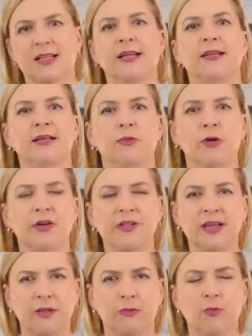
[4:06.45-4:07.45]
slightly. What
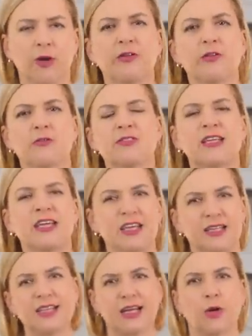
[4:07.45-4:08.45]
are those
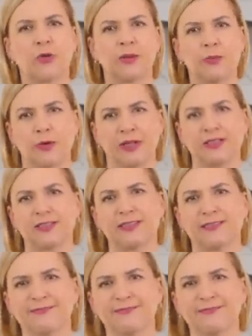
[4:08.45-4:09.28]
key takeaway points?